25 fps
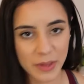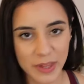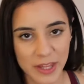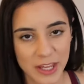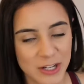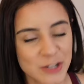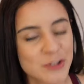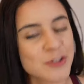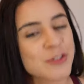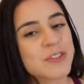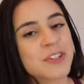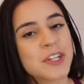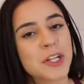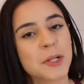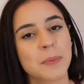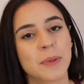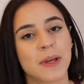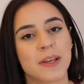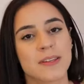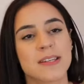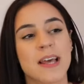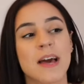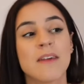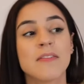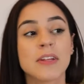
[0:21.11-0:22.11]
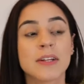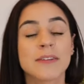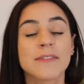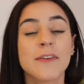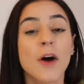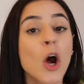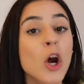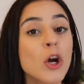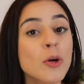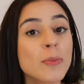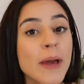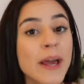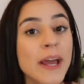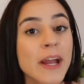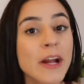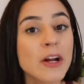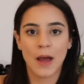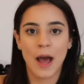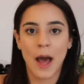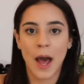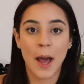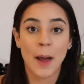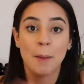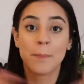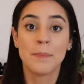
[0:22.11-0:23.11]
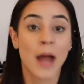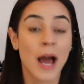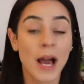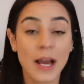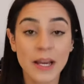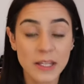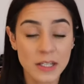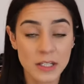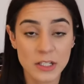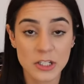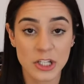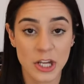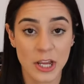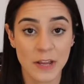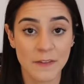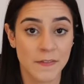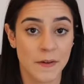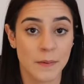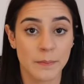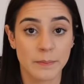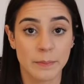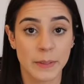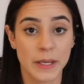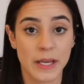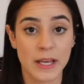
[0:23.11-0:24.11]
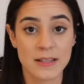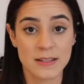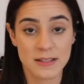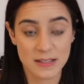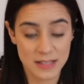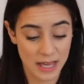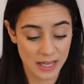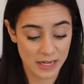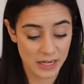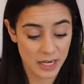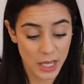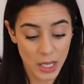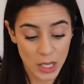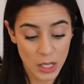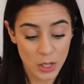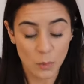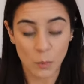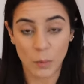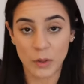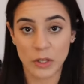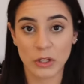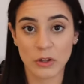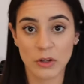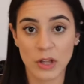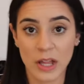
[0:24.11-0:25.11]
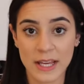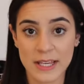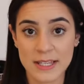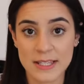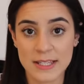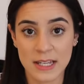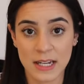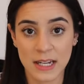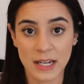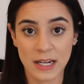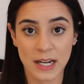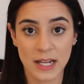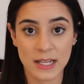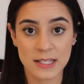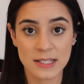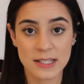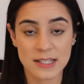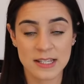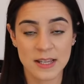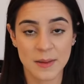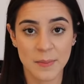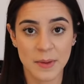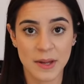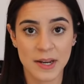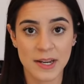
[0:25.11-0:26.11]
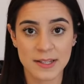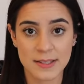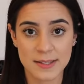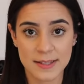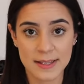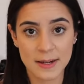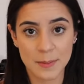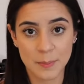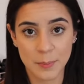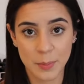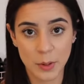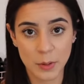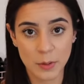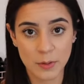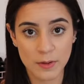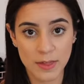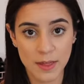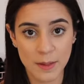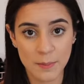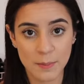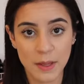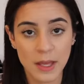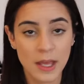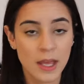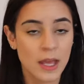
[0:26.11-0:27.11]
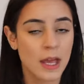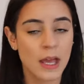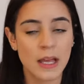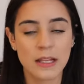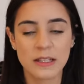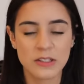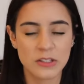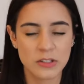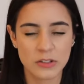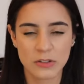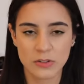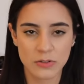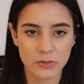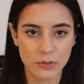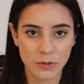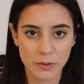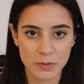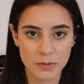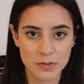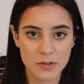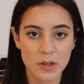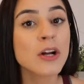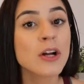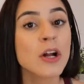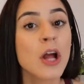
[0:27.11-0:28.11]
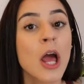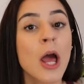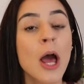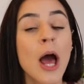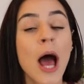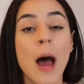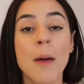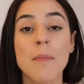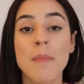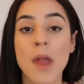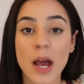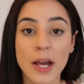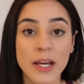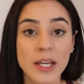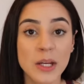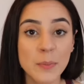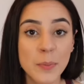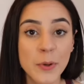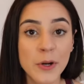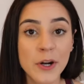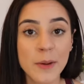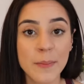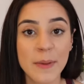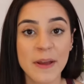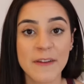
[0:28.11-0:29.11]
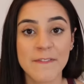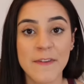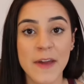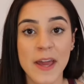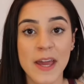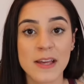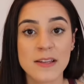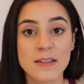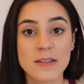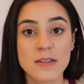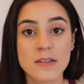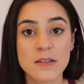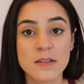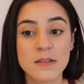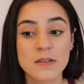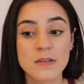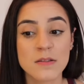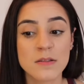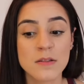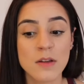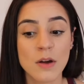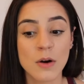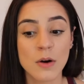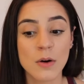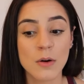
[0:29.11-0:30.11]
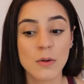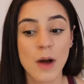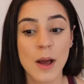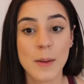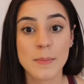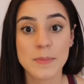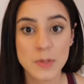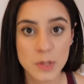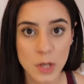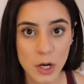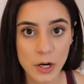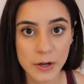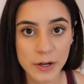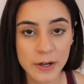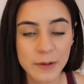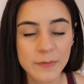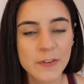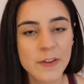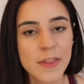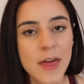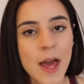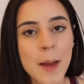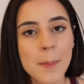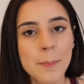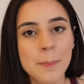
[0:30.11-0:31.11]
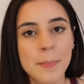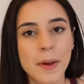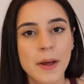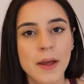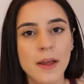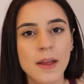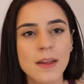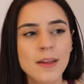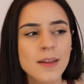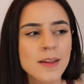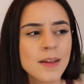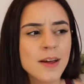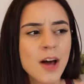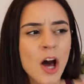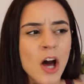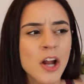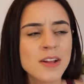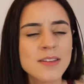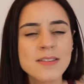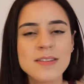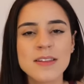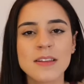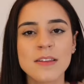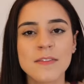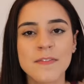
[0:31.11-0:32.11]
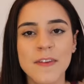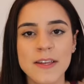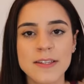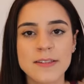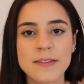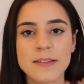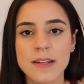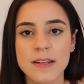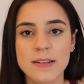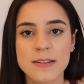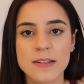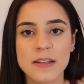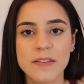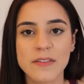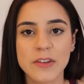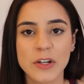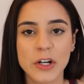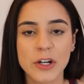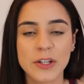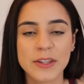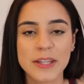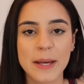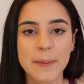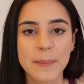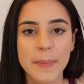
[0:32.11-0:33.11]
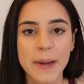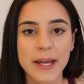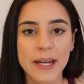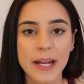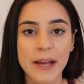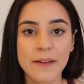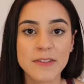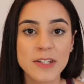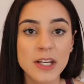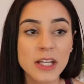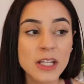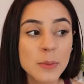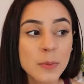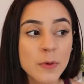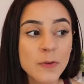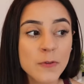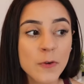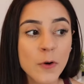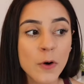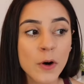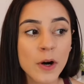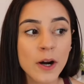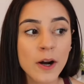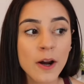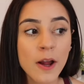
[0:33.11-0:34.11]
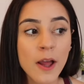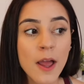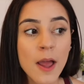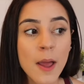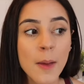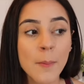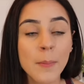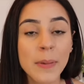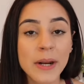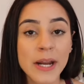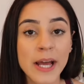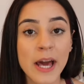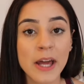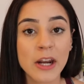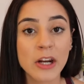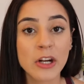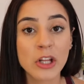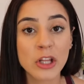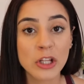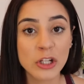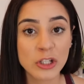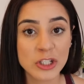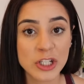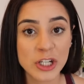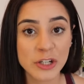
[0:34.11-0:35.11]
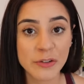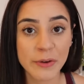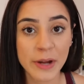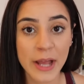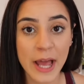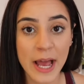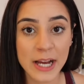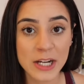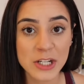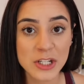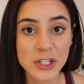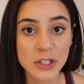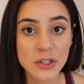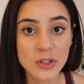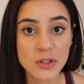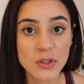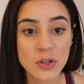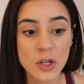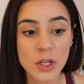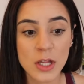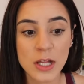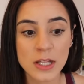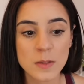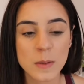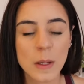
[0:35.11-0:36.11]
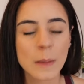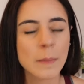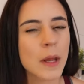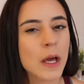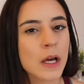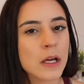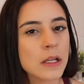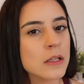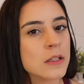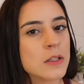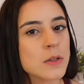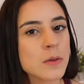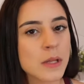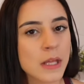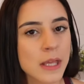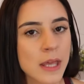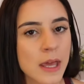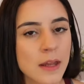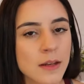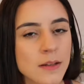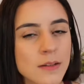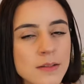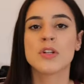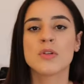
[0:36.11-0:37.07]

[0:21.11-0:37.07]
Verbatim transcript: Really interesting because I have a lot of arm hair. I'm not gonna shave them because then when you're like sitting next to somebody, it's gonna poke them. It's just gross. I'm not gonna put it on my face, so I'm sorry for that, but honestly, in the face, it doesn't even hurt that bad. I've done it before, but I got an allergic reaction, so that's why I'm not gonna do it again.